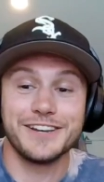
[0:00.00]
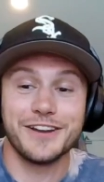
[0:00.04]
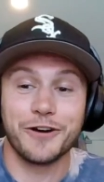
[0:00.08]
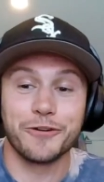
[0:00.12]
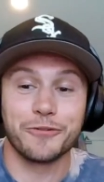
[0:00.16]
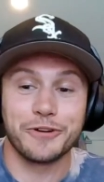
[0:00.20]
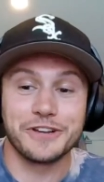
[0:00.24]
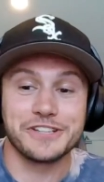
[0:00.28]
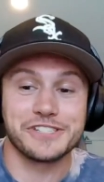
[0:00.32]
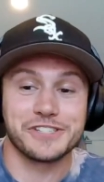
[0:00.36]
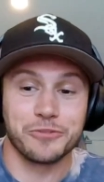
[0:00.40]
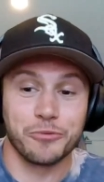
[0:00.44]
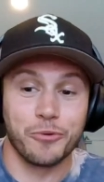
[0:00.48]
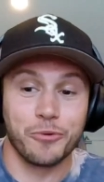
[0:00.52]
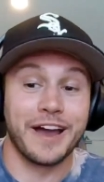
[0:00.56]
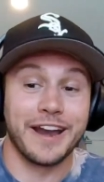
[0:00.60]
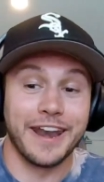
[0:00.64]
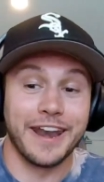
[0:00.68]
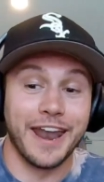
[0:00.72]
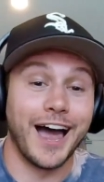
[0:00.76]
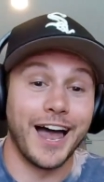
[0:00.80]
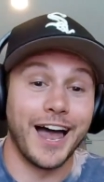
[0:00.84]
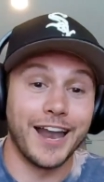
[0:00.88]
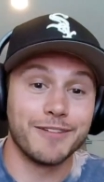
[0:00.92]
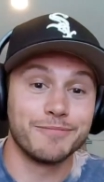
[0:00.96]
no reason why
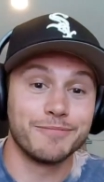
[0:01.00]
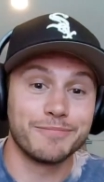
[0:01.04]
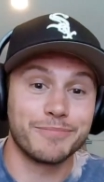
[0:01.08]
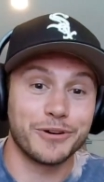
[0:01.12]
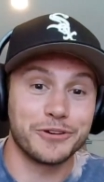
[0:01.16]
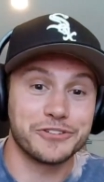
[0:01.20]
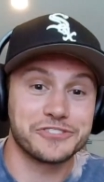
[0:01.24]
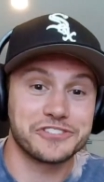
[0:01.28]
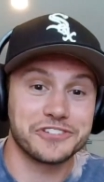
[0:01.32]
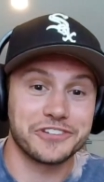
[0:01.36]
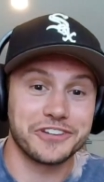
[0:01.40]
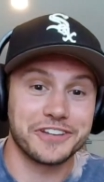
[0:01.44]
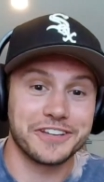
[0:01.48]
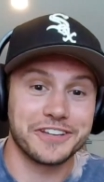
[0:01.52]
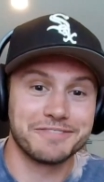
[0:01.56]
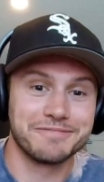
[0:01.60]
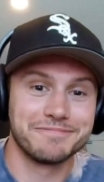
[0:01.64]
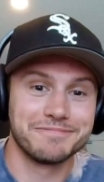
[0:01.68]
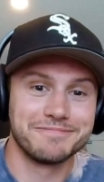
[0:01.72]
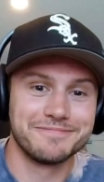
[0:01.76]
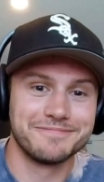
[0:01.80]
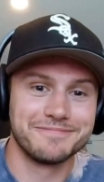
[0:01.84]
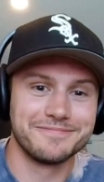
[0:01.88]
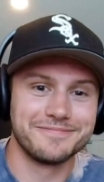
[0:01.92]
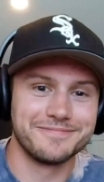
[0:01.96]
not person. I
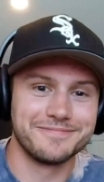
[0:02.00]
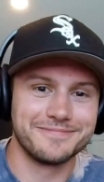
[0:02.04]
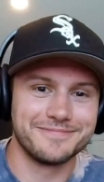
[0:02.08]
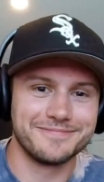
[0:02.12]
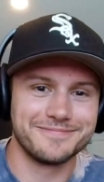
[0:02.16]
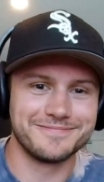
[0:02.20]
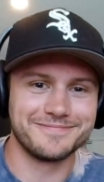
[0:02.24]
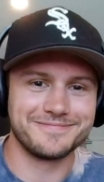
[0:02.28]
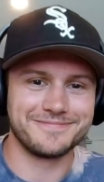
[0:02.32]
see that. I,